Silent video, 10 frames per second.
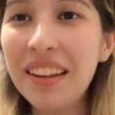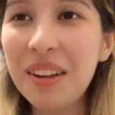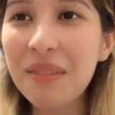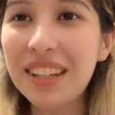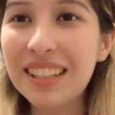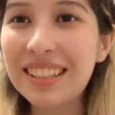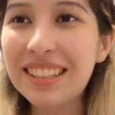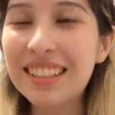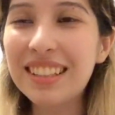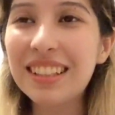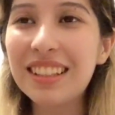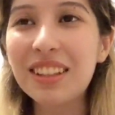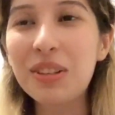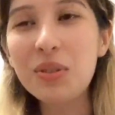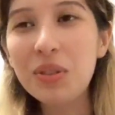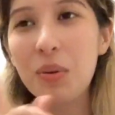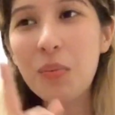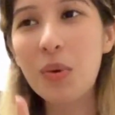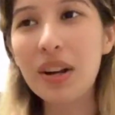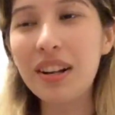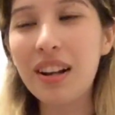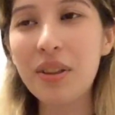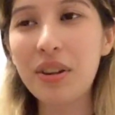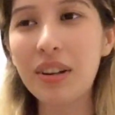because there's only one other